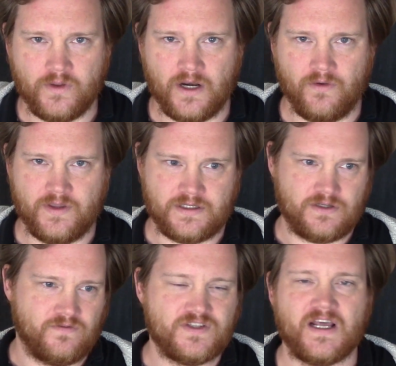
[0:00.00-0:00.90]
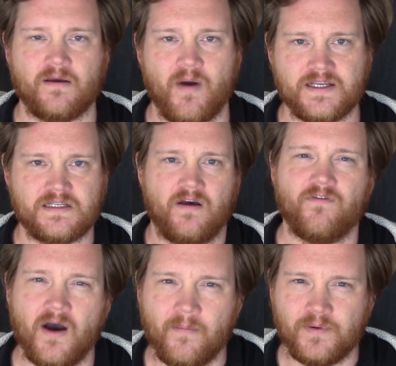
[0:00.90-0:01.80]
you know, this sort of setting
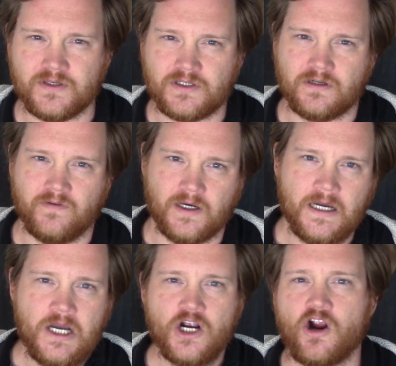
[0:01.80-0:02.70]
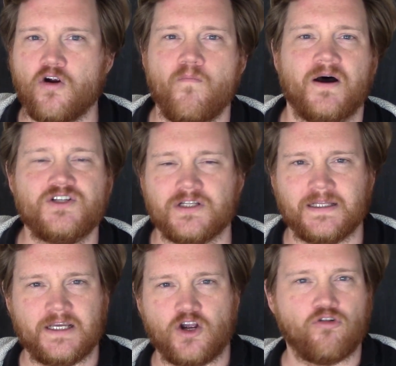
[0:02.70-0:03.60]
myself up as sort of a
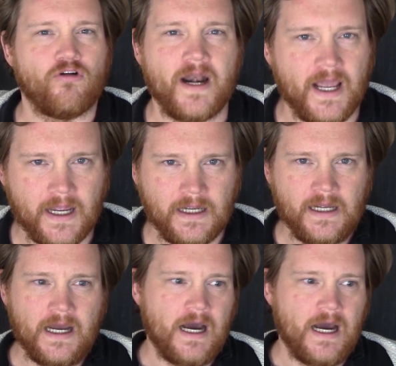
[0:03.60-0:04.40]
curmudgeonly critic